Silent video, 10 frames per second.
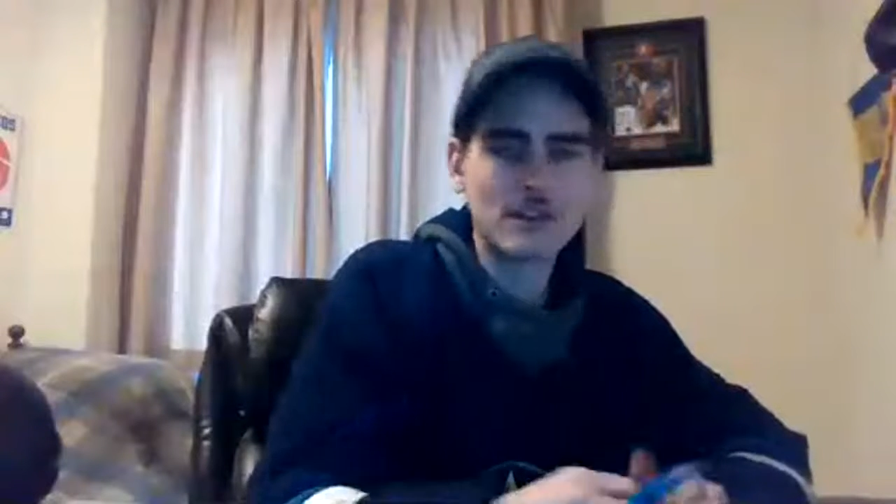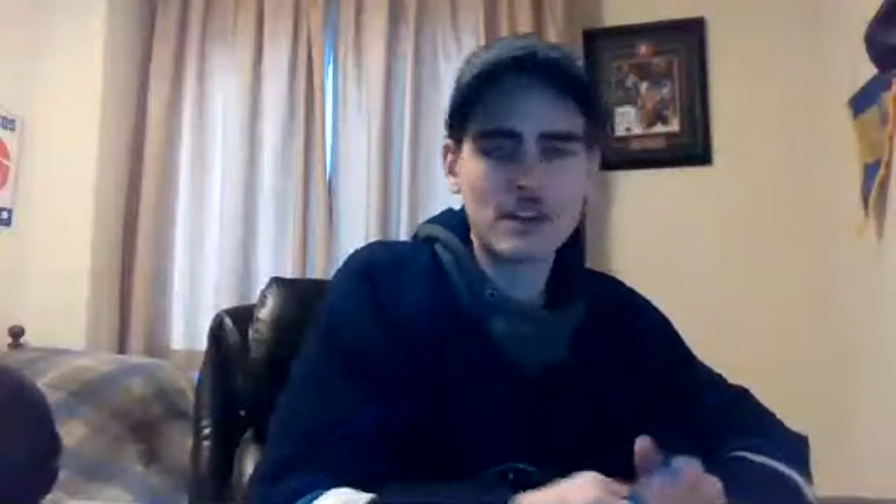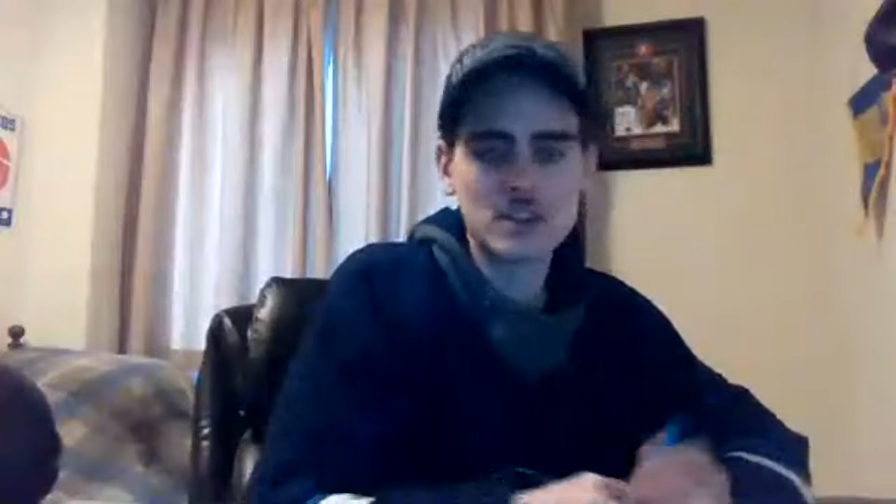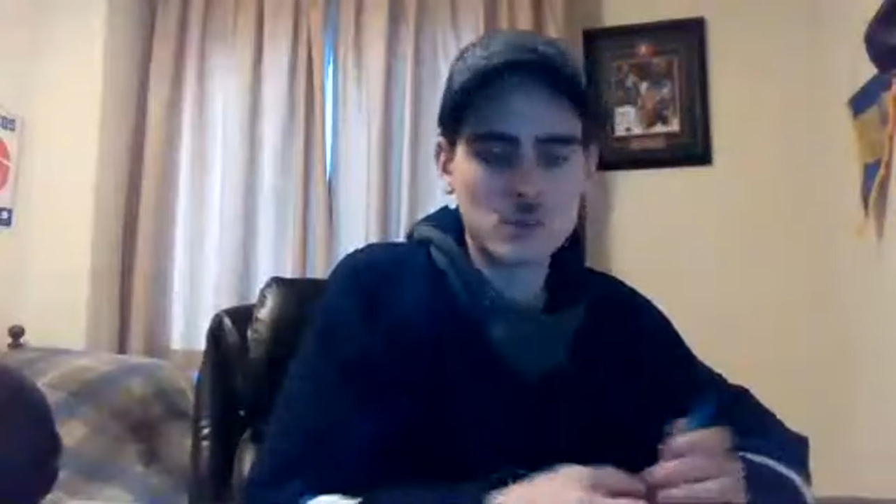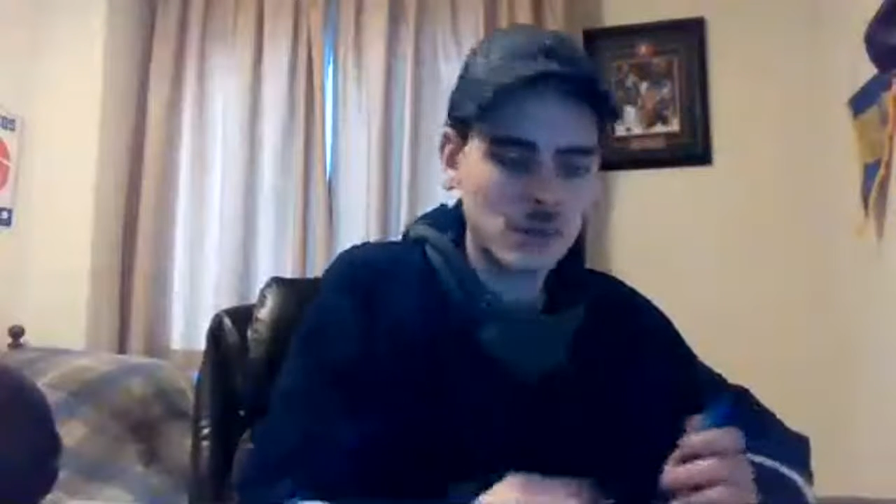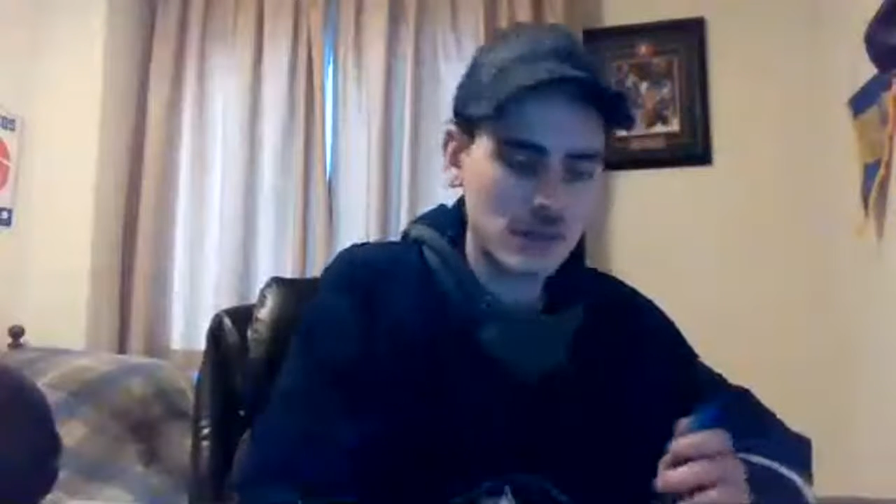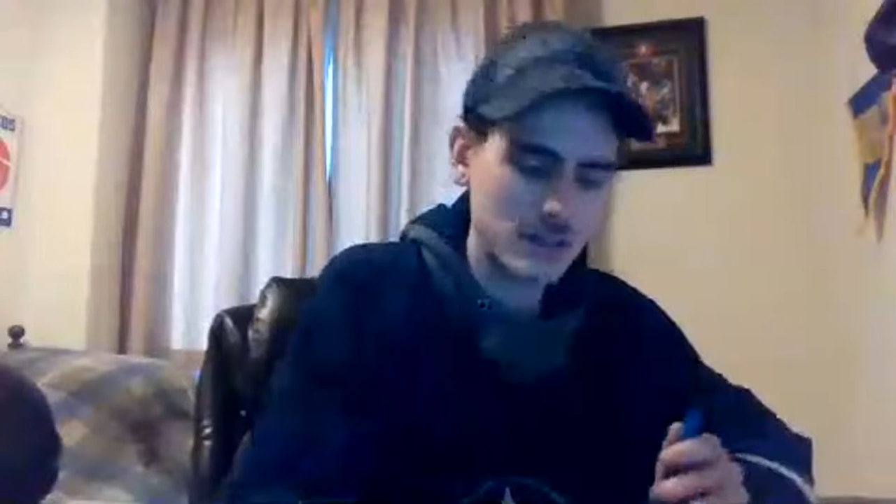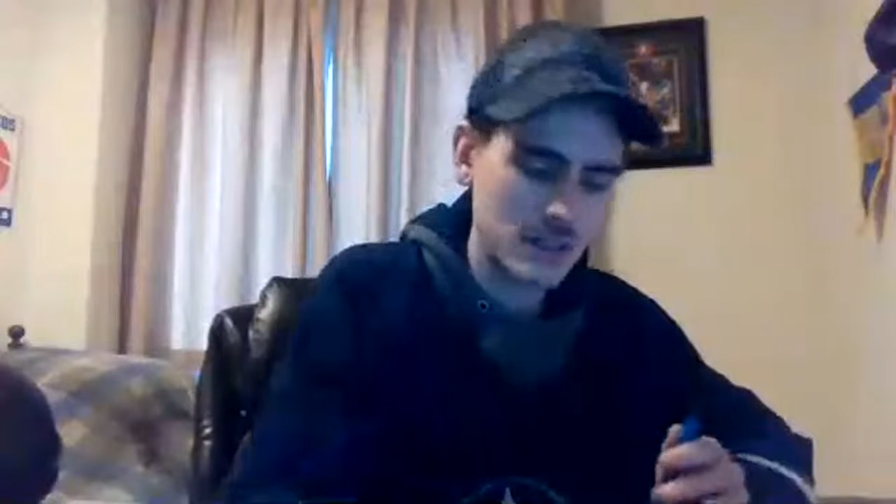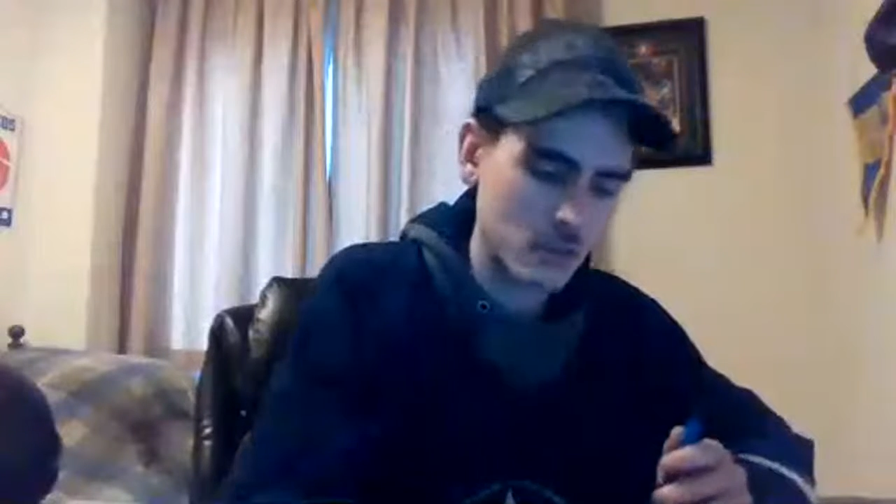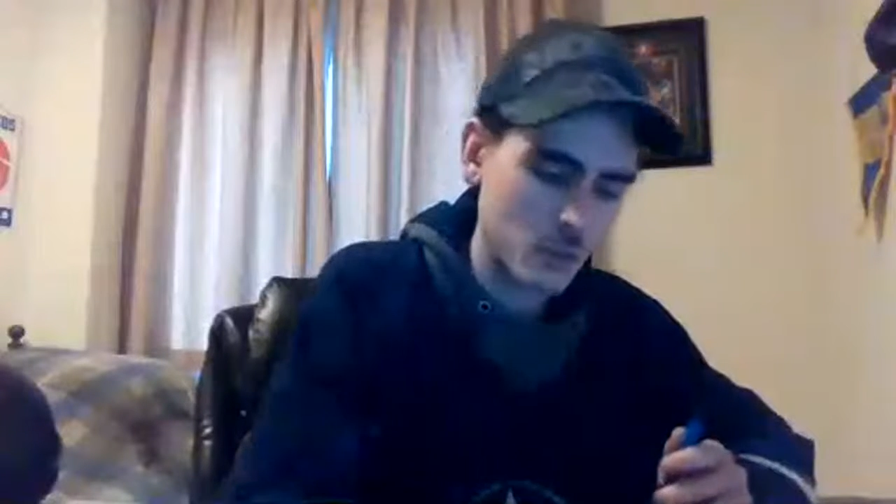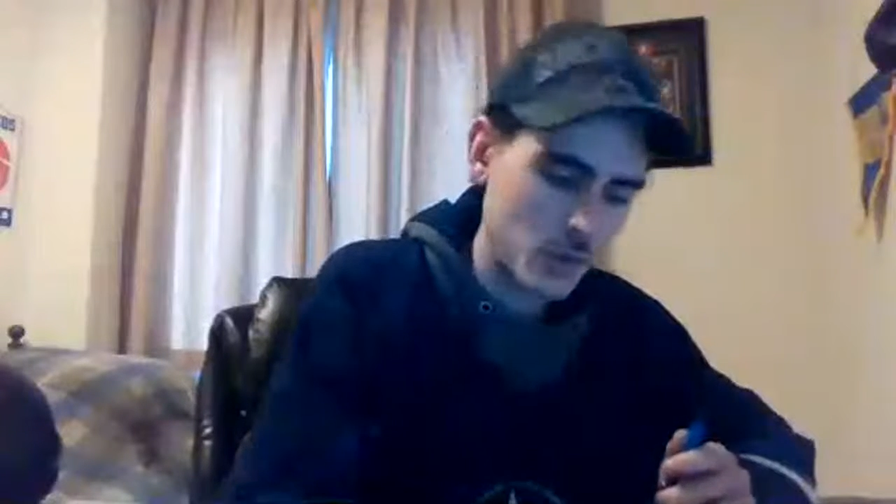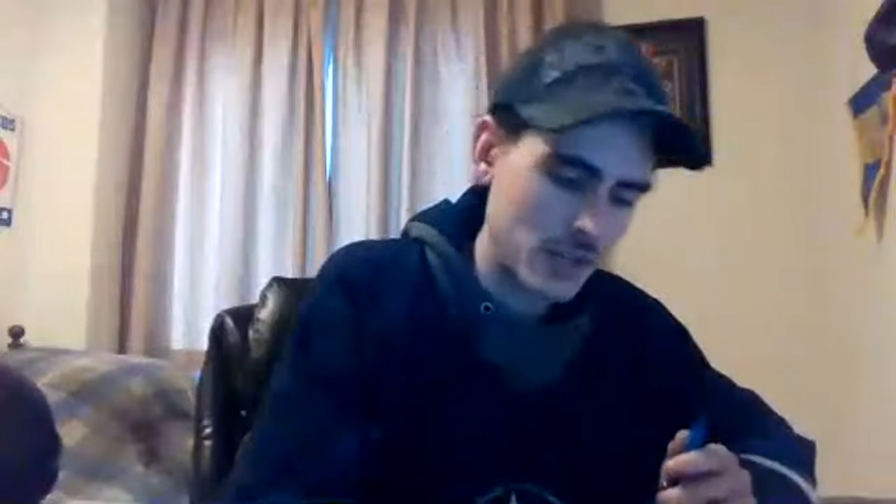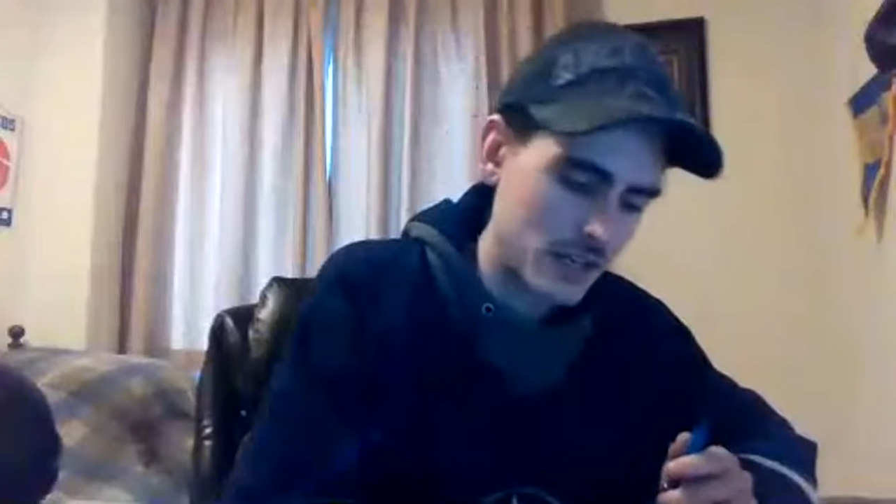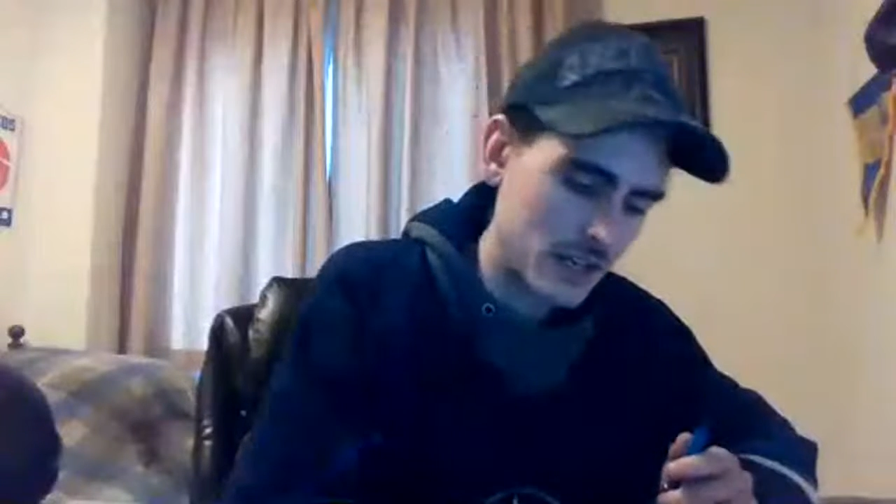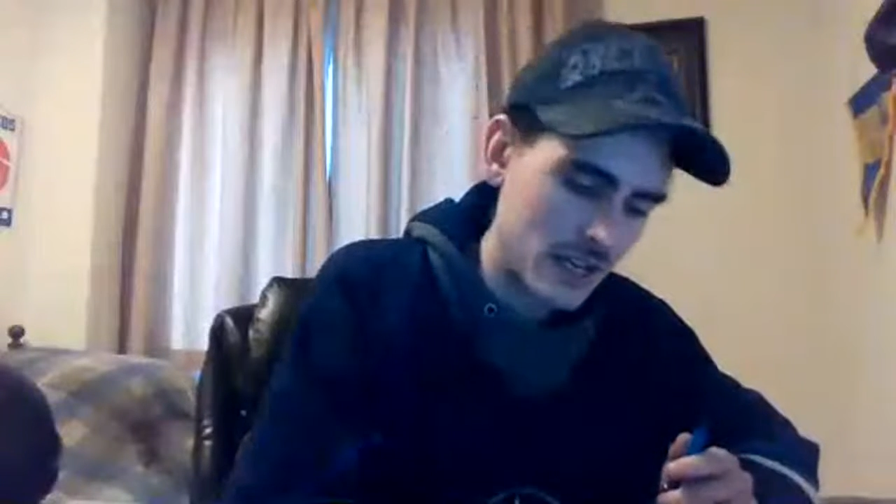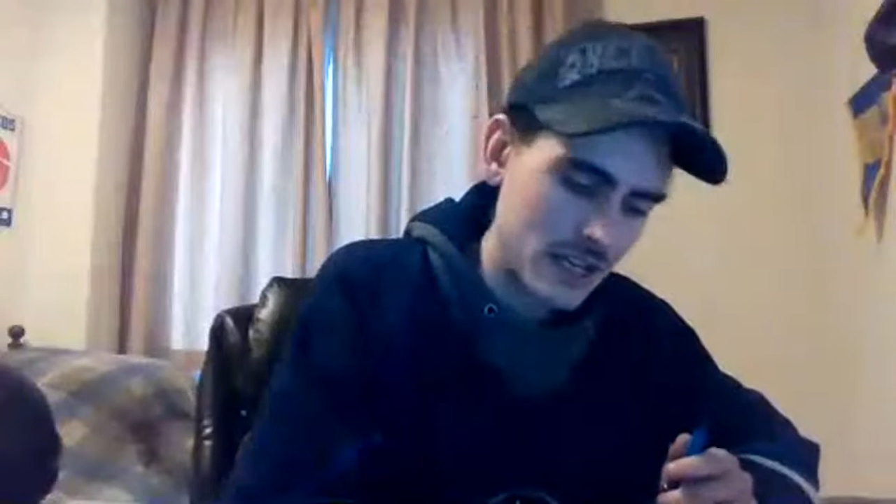nice 1-0 win.